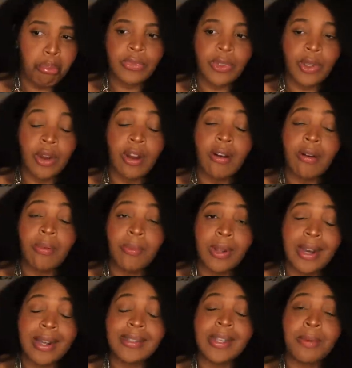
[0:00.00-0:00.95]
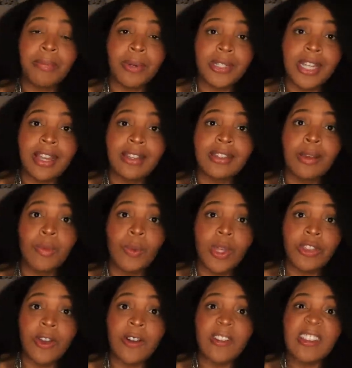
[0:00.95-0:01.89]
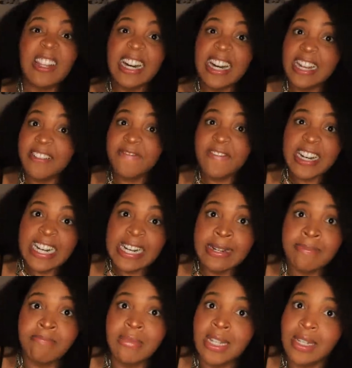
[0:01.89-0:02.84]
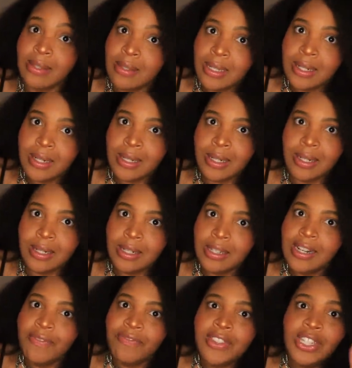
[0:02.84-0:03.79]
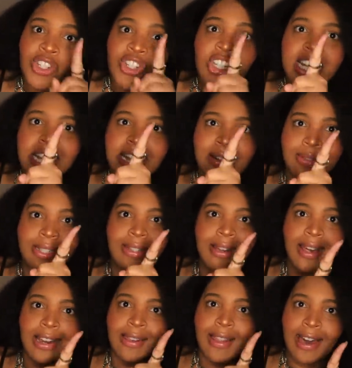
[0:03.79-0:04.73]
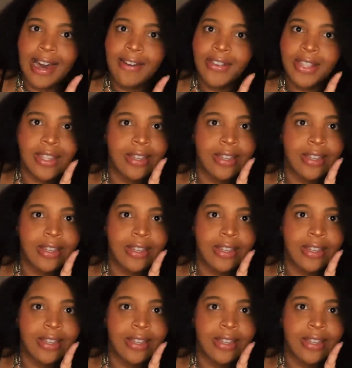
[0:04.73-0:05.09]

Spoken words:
Girl, when I say protect him with your life, I mean that shit. If this child is not alive at